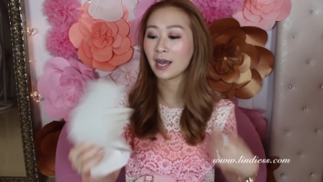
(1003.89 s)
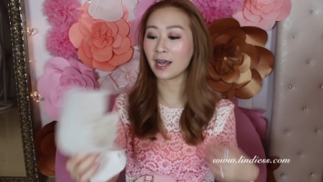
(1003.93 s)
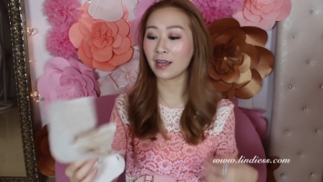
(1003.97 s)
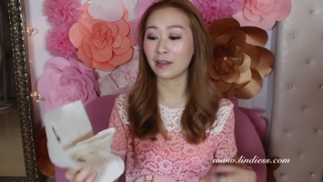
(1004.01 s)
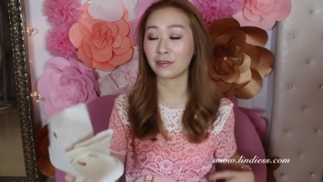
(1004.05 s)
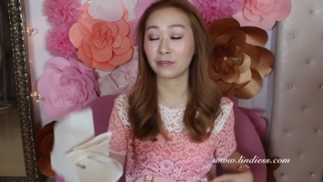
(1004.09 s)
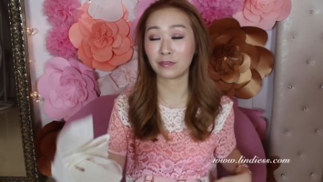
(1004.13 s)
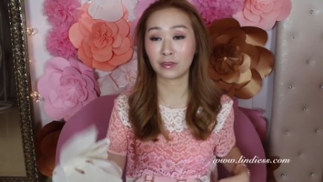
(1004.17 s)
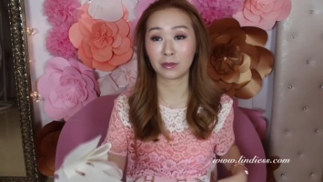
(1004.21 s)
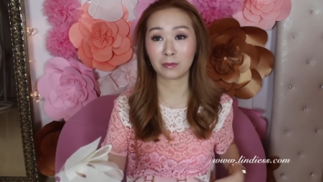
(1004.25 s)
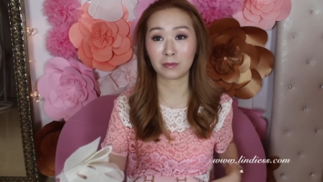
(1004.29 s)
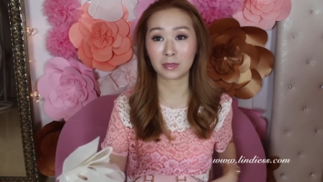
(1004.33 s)
I
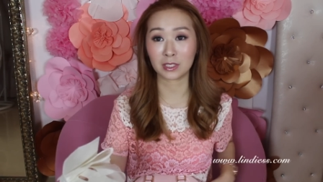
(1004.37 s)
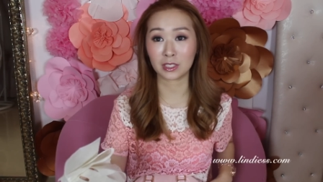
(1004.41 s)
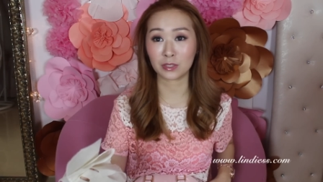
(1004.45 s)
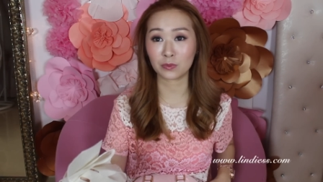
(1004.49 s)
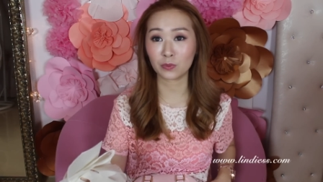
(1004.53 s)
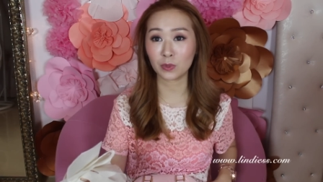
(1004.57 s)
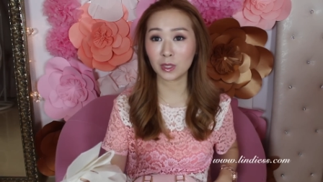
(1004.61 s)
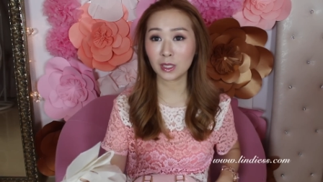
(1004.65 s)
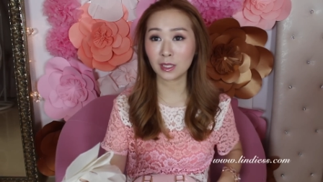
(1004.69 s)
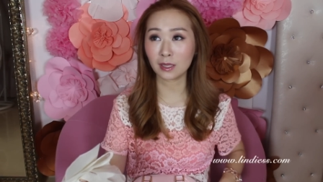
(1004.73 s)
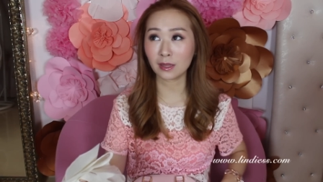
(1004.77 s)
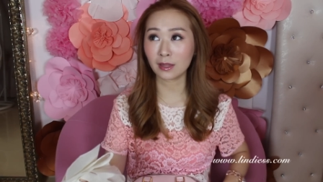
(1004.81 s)
have the Miss
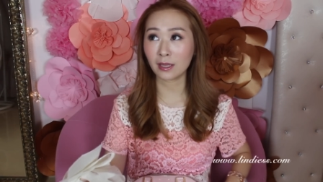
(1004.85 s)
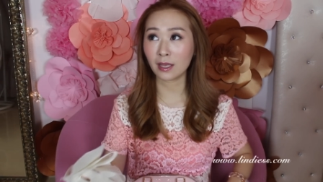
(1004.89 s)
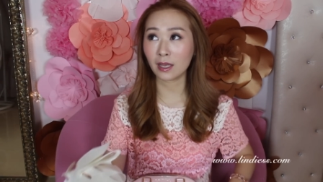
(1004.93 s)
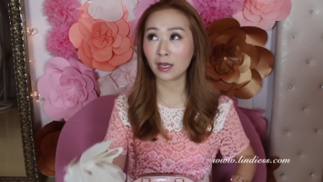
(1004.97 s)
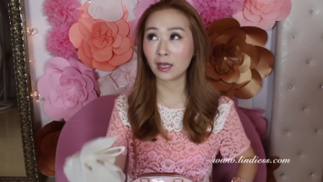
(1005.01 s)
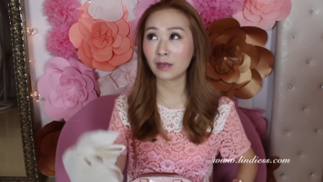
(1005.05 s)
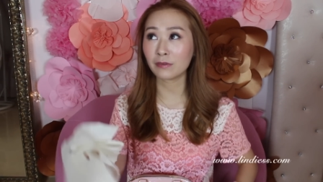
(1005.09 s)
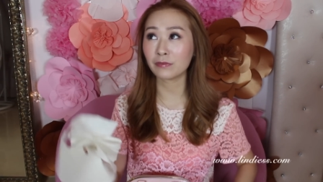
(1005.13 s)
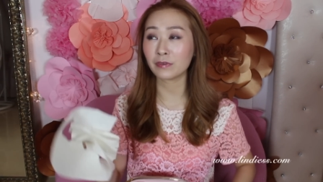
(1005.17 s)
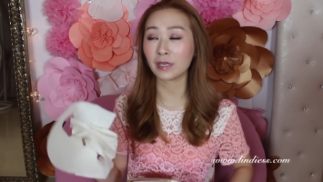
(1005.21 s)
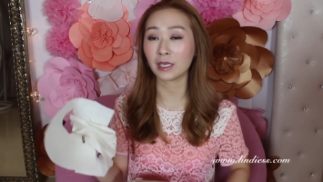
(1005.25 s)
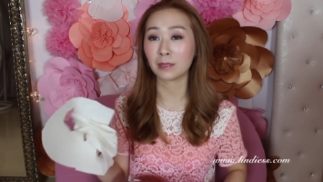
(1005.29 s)
Sweet
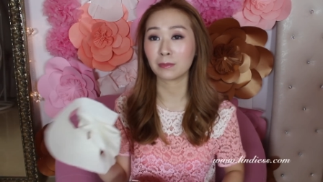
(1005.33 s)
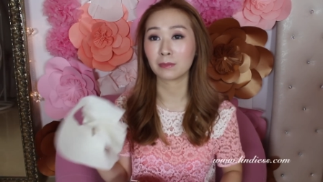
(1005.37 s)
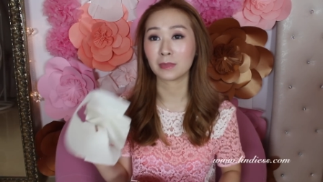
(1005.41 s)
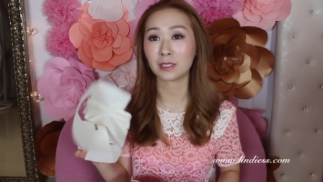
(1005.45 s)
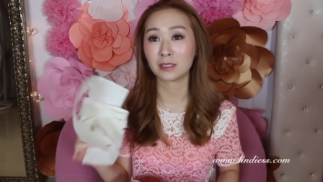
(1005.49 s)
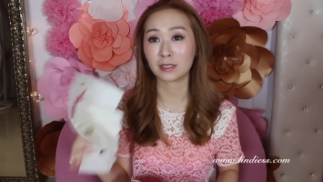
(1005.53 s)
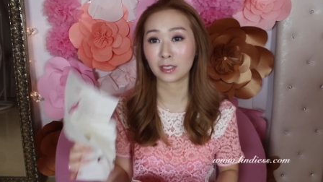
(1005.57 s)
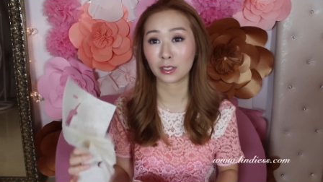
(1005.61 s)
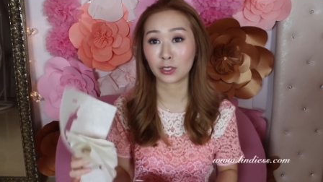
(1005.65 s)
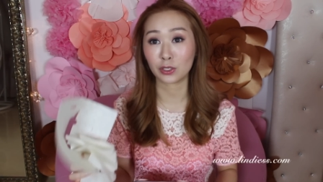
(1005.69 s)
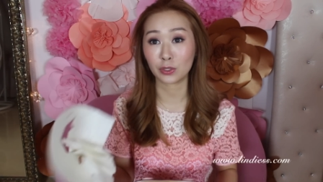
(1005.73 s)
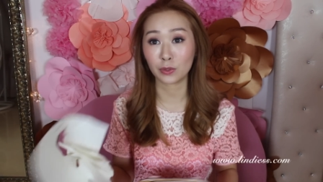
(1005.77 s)
Love and
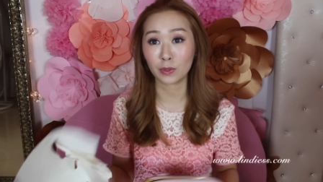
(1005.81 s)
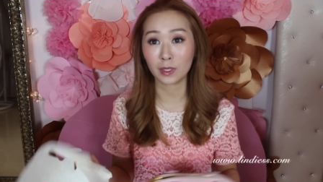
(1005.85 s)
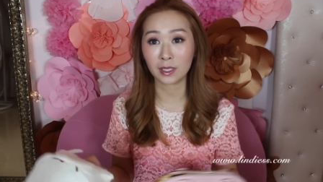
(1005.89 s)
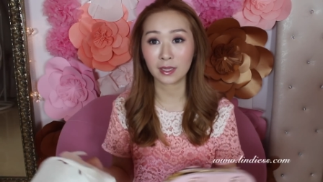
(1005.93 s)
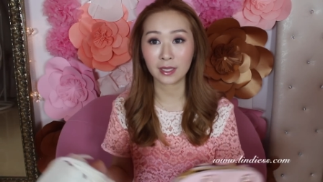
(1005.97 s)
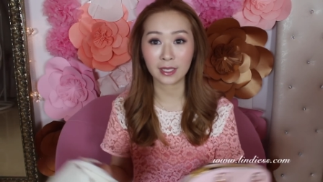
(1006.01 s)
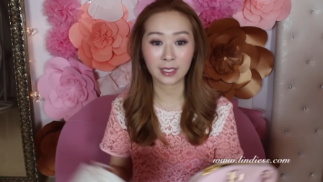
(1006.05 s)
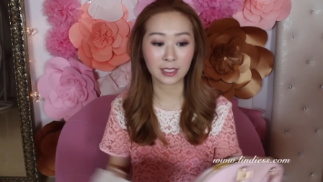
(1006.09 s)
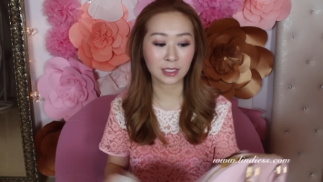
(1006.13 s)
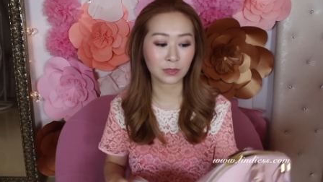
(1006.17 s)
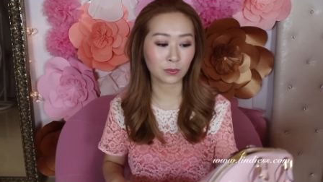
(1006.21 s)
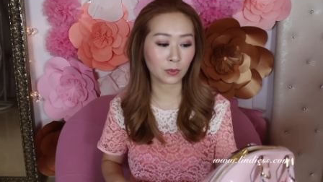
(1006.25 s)
Miss Cure
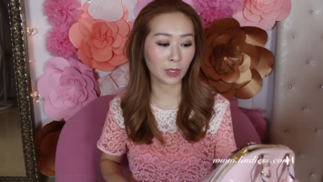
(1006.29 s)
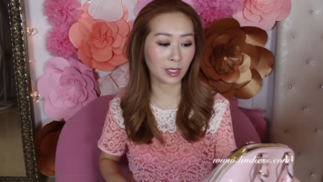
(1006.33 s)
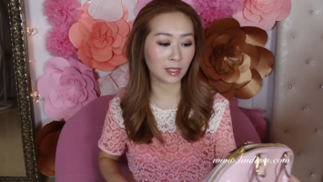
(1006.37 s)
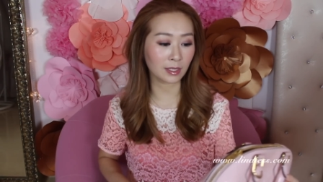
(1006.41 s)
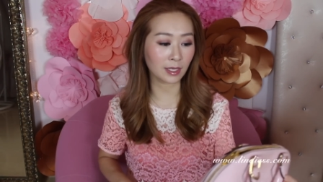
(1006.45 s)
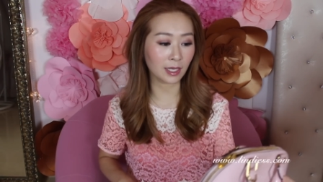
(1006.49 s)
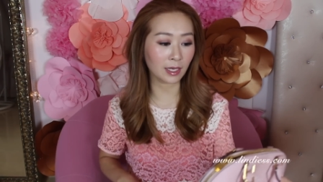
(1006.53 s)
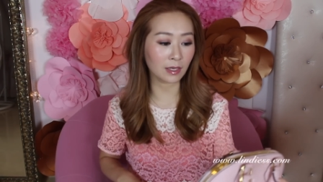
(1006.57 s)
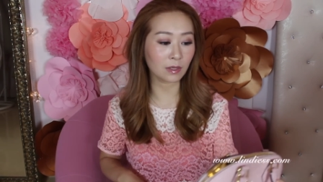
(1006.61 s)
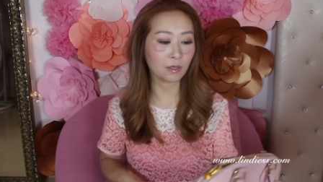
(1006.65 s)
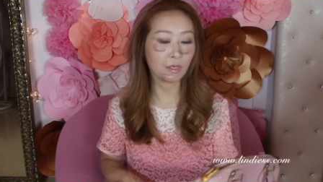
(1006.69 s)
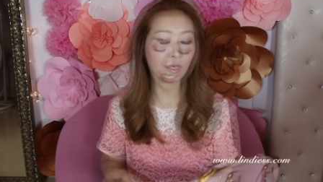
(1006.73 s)
lace
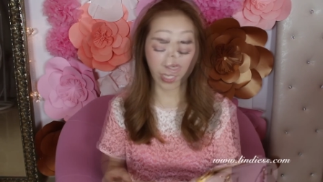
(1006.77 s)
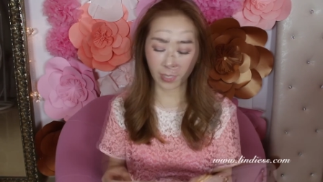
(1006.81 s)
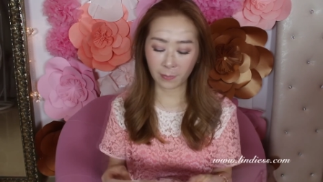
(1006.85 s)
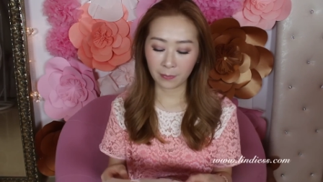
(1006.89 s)
right now